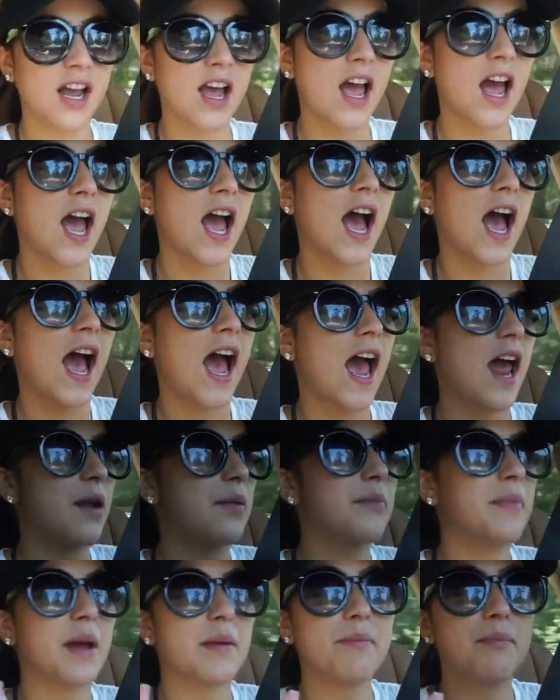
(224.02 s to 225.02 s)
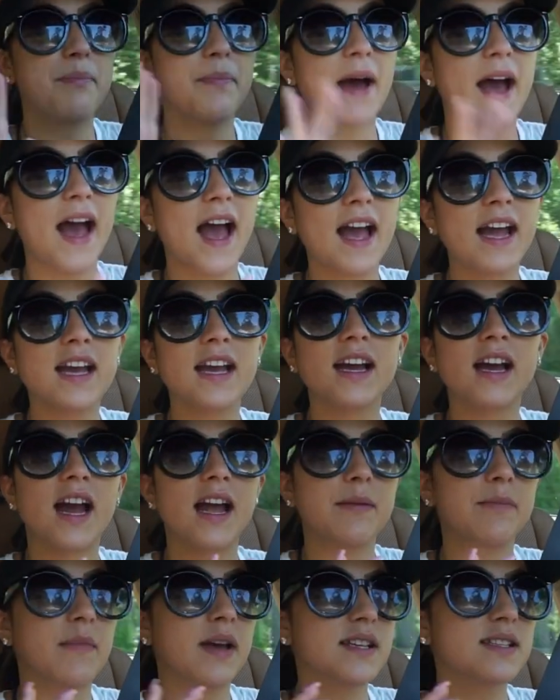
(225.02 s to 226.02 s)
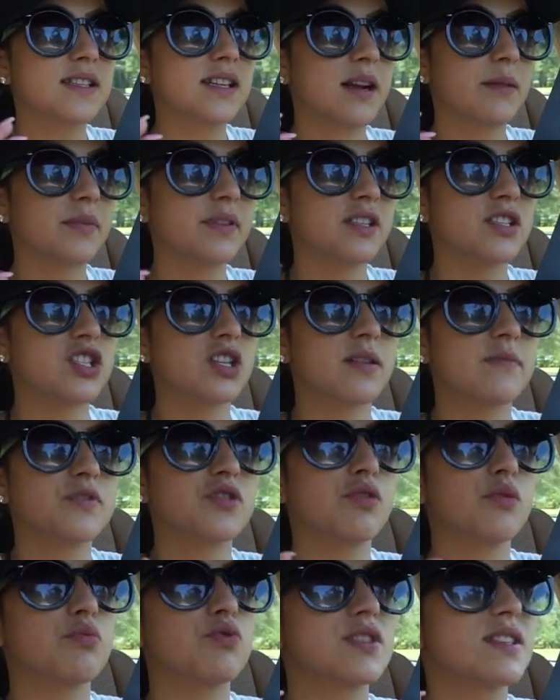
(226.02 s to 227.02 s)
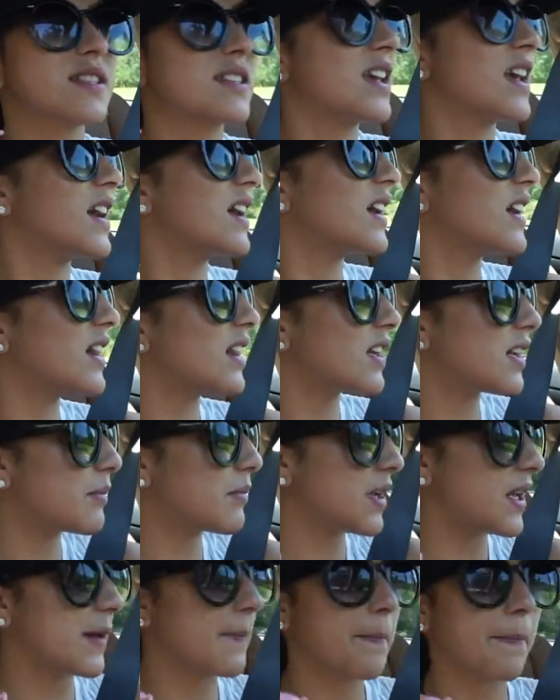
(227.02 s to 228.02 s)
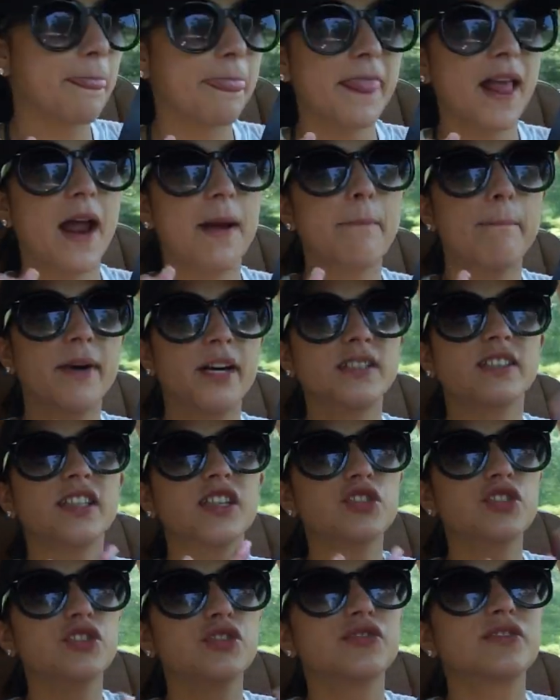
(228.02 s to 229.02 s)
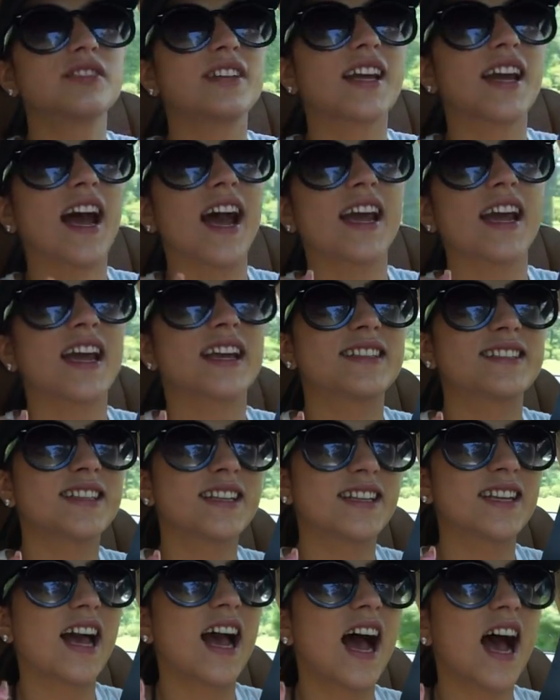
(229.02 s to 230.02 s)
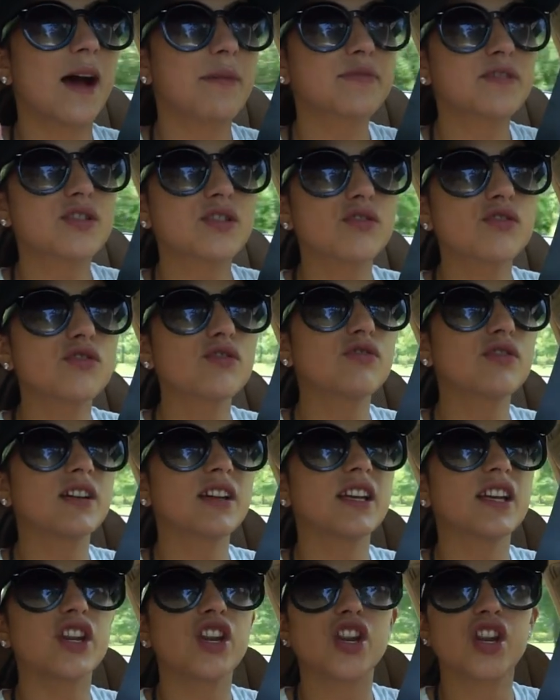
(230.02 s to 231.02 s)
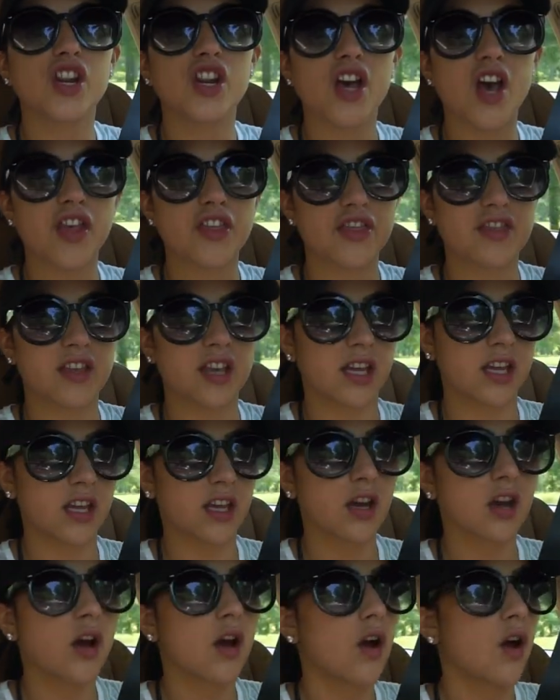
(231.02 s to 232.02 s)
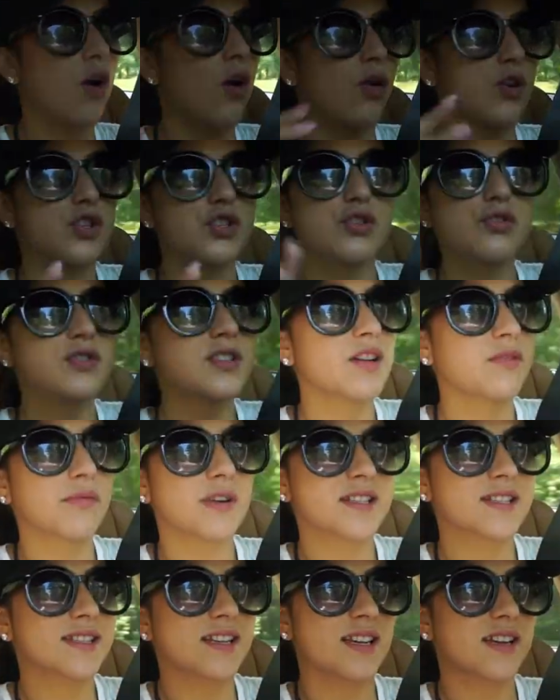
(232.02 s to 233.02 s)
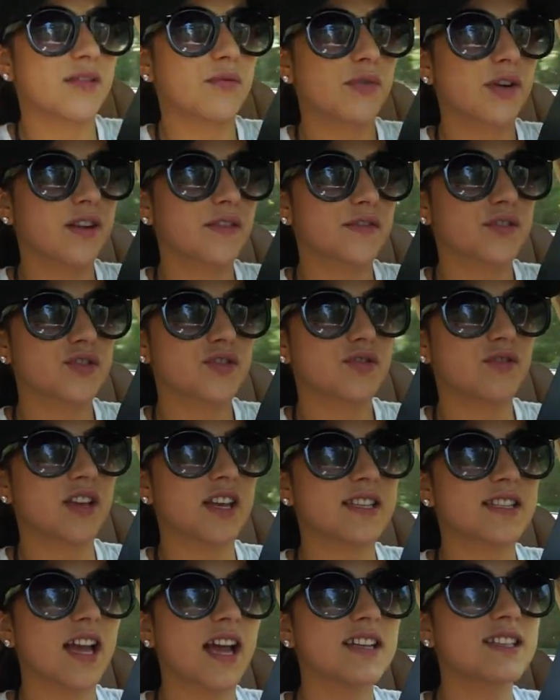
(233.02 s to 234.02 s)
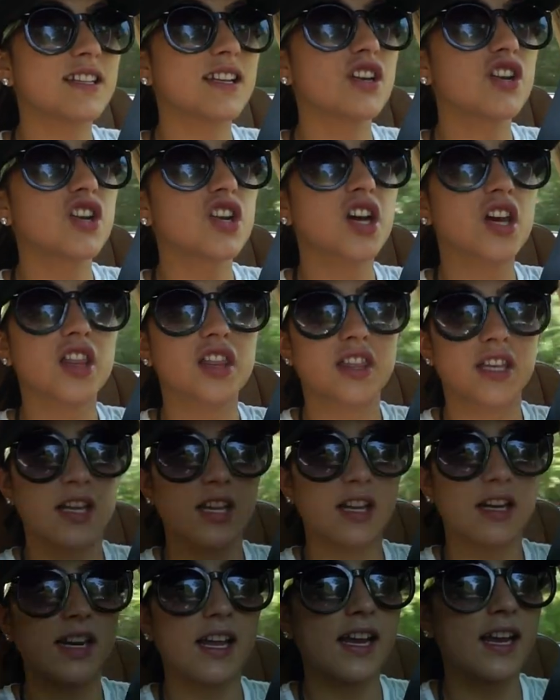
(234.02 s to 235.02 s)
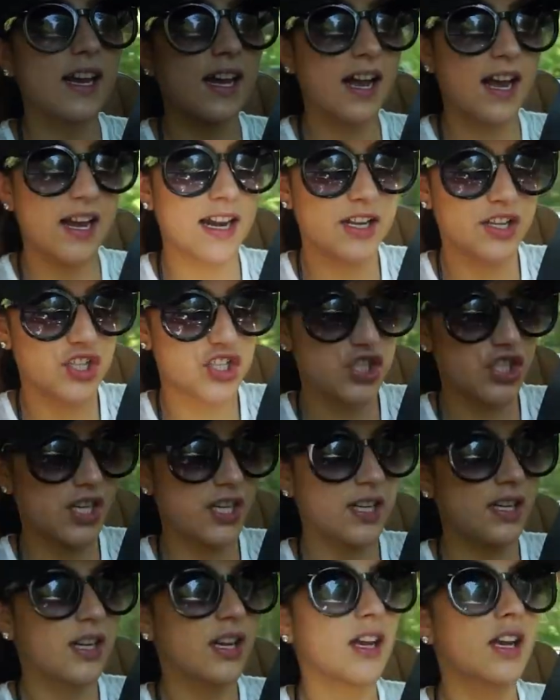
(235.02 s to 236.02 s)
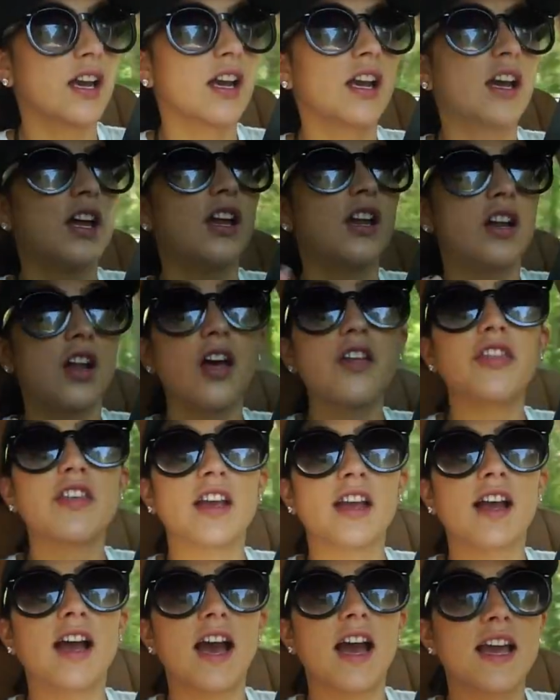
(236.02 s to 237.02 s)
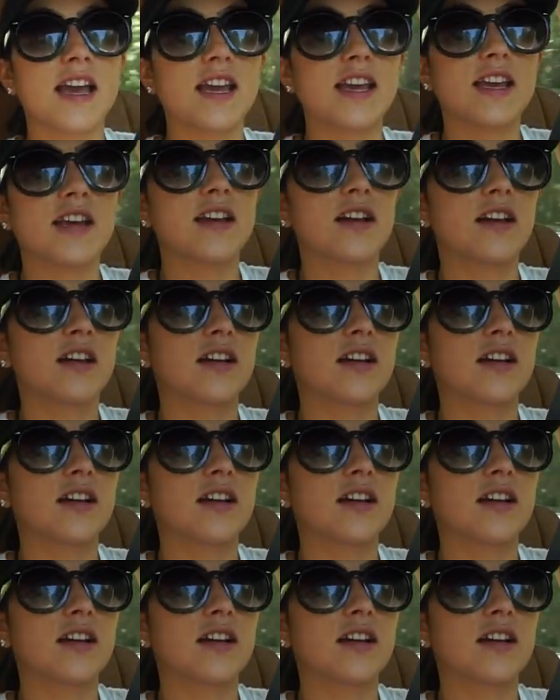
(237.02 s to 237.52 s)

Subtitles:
and my back, I messed it up at the gym, so it was killing me. And Monday and Tuesday, I did absolutely nothing. Or Tuesday, Wednesday, one of those 2 days. I did nothing, like legit nothing. I